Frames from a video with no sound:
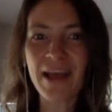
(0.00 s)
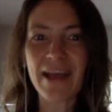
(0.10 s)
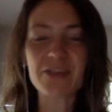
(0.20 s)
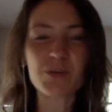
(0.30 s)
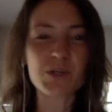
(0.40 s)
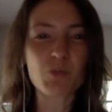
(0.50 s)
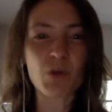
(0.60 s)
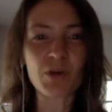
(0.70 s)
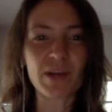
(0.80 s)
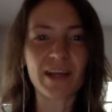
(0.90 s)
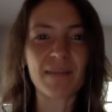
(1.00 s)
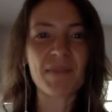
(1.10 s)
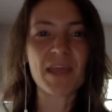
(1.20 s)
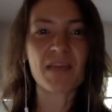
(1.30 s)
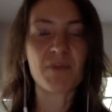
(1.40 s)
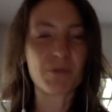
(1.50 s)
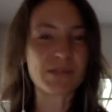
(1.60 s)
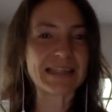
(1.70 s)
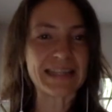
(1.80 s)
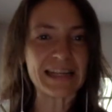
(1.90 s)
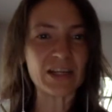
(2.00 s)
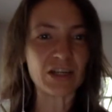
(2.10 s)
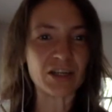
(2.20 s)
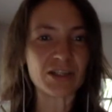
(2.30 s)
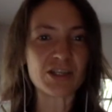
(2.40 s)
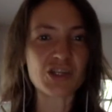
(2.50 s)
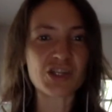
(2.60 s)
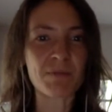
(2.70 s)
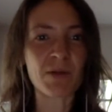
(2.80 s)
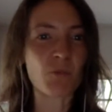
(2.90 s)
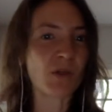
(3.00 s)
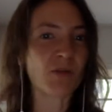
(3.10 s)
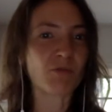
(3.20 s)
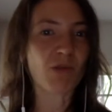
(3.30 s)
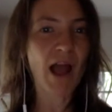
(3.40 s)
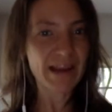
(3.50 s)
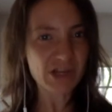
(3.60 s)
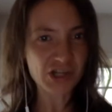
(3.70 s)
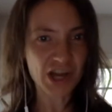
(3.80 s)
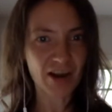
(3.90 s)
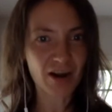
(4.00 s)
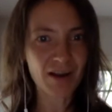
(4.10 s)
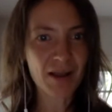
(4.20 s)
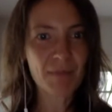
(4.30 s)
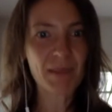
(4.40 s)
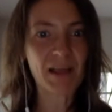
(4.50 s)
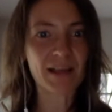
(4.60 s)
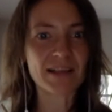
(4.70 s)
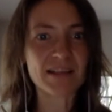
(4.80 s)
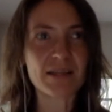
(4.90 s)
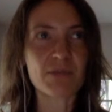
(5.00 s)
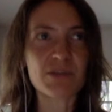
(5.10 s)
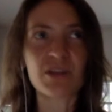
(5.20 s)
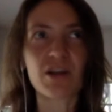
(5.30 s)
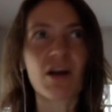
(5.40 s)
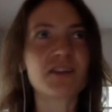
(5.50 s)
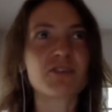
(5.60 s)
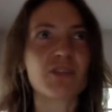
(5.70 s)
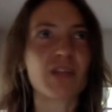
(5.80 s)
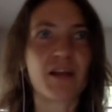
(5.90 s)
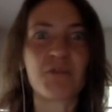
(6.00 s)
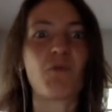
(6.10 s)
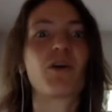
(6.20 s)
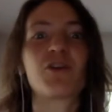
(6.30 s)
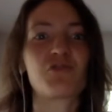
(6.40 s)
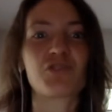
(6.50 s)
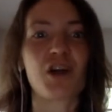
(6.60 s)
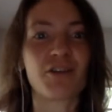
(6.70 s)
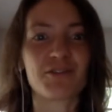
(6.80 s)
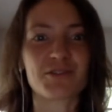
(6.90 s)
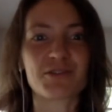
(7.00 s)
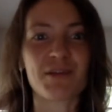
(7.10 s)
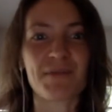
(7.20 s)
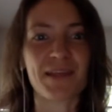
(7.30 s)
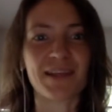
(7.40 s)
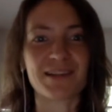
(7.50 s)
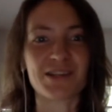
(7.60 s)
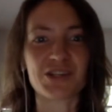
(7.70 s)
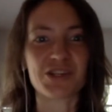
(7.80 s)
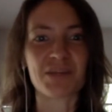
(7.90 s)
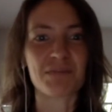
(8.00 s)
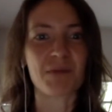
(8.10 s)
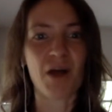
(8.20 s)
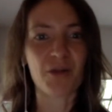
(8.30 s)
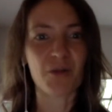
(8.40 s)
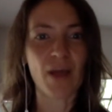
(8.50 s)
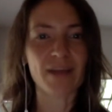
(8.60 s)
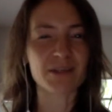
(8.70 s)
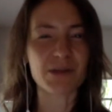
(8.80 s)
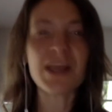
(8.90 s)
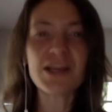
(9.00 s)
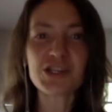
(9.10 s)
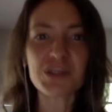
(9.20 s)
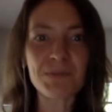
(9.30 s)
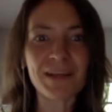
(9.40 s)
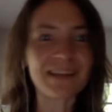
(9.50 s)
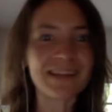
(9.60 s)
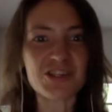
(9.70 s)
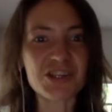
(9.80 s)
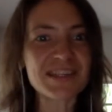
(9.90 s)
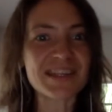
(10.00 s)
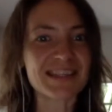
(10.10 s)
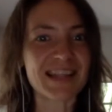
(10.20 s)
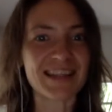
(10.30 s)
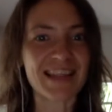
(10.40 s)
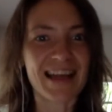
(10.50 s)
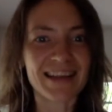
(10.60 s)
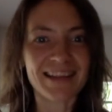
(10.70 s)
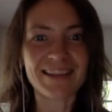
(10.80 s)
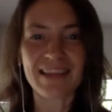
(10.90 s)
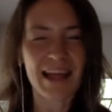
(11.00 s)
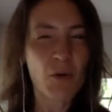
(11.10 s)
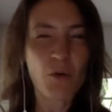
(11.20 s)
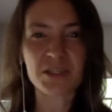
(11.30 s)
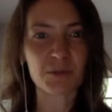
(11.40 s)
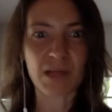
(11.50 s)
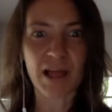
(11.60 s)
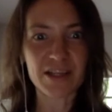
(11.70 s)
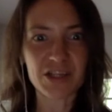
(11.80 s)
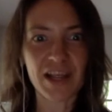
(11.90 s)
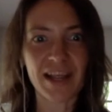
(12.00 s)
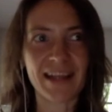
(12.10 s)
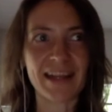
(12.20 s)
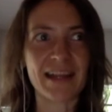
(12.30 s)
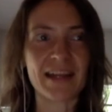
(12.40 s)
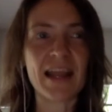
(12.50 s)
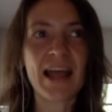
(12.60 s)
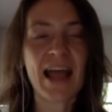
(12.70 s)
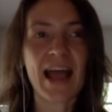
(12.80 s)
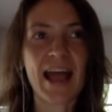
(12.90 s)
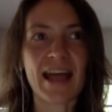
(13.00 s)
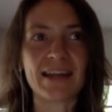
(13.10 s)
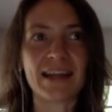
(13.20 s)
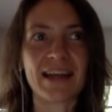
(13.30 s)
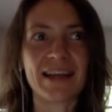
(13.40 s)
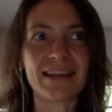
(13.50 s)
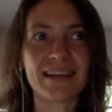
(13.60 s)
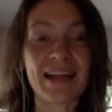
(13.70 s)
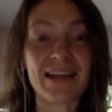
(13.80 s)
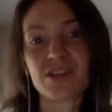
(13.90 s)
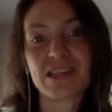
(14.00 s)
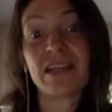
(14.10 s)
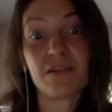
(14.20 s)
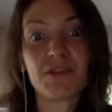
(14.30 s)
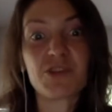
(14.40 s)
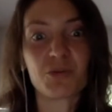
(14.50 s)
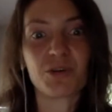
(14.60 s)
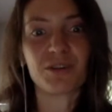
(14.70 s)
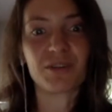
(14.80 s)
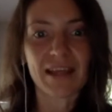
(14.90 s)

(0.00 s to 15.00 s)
and she was wondering if it was legal to ship it with a ride share because it was going to cost her like $400 or something to ship otherwise. So shipping and logistics like that whole supply chain and just individual